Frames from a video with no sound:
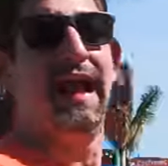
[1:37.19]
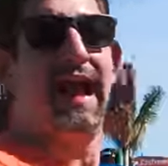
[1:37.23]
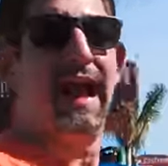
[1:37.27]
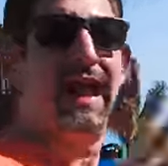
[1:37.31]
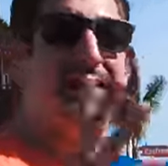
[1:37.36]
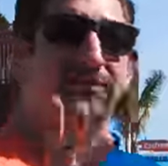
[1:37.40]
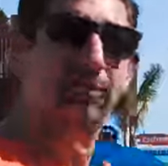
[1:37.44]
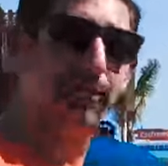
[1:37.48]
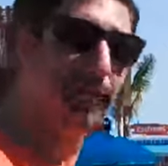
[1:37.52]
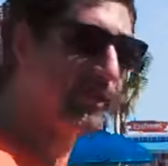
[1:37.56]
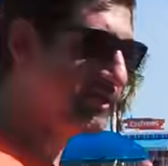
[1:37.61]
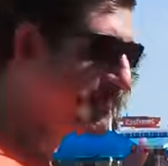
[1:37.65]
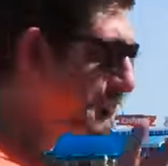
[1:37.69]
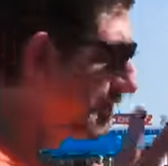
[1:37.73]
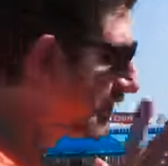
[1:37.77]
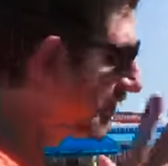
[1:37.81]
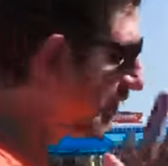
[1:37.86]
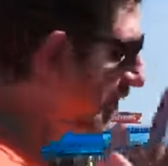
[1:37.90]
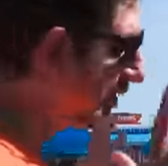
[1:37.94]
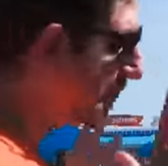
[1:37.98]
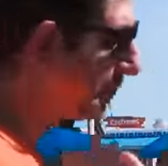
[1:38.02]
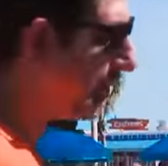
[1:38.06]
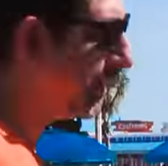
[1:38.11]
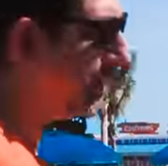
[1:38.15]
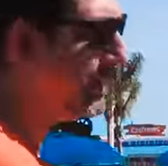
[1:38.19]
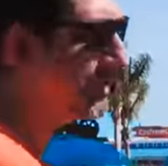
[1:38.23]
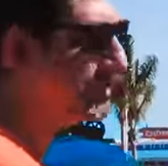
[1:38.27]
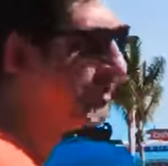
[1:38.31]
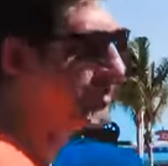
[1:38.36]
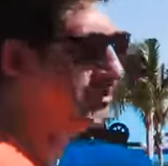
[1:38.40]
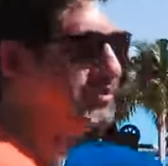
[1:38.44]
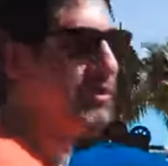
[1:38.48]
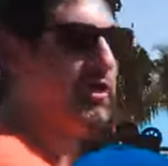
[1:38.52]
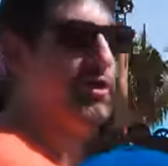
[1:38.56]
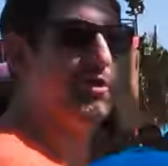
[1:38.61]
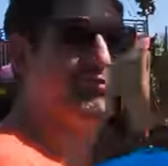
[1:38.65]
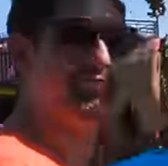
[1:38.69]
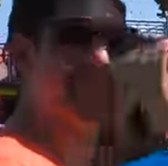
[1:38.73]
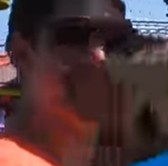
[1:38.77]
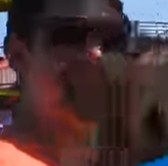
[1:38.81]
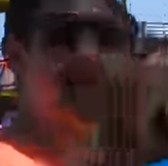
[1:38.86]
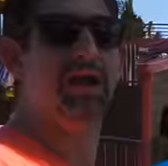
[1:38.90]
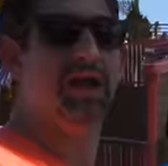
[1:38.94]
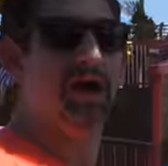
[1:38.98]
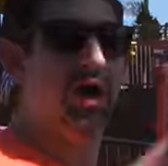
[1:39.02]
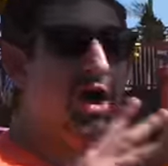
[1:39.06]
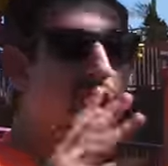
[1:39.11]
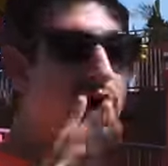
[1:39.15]
Everybody's been going bonkers
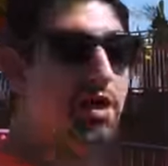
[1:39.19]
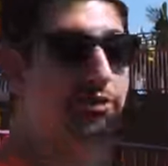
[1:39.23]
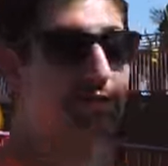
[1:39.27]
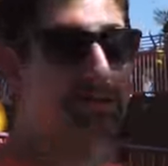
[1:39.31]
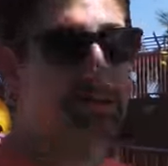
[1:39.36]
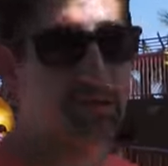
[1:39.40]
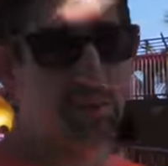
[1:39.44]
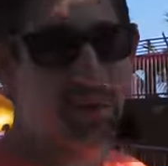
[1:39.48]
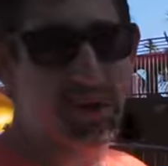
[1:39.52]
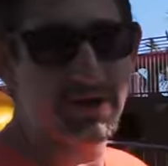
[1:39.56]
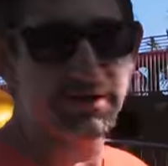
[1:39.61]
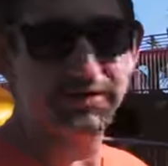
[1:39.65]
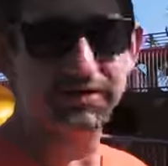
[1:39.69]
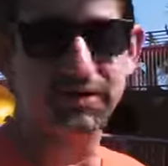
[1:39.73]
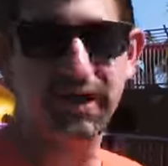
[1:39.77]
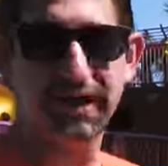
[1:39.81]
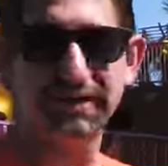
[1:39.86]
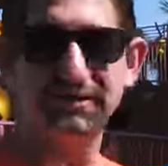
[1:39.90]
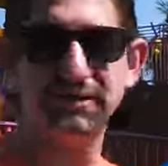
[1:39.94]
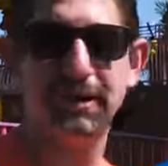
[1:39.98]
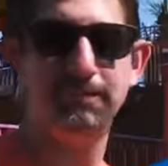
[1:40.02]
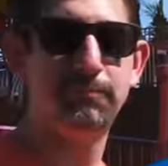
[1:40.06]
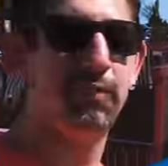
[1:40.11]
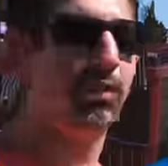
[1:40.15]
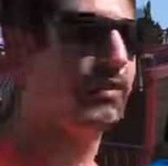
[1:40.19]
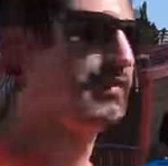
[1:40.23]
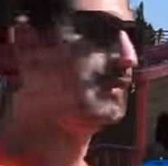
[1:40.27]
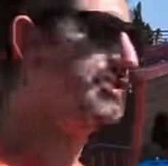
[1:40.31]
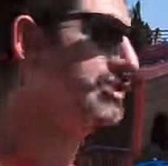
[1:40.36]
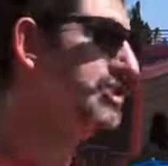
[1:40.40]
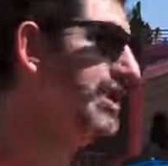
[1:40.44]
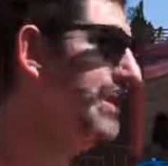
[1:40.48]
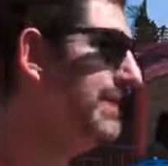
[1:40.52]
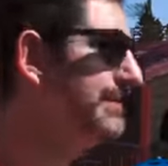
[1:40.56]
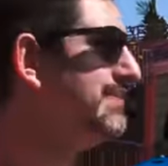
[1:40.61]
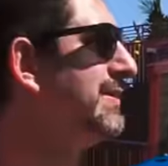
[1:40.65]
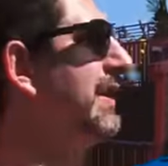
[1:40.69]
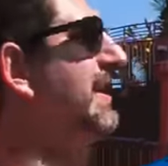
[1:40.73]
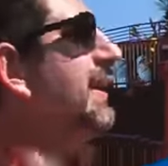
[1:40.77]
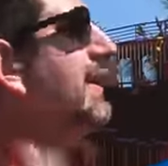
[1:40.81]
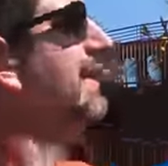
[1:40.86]
over all the new water slides on board the ship.